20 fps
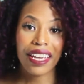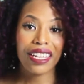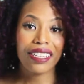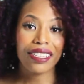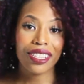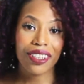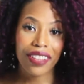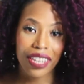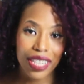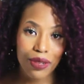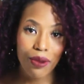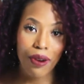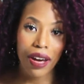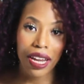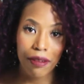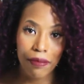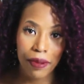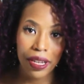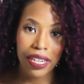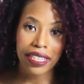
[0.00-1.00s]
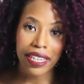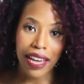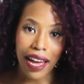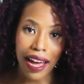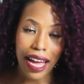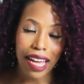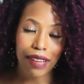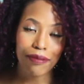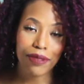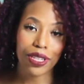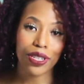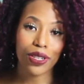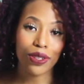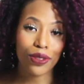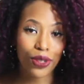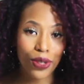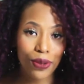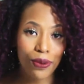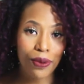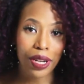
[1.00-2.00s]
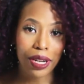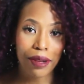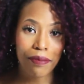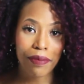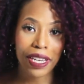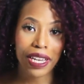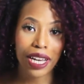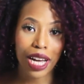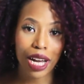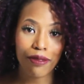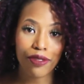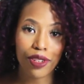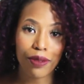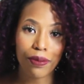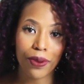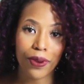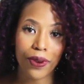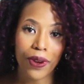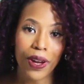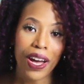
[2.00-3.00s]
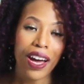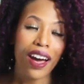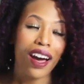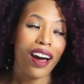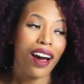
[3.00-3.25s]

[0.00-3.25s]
and so that's quite a bit of time. So you do want to be comfortable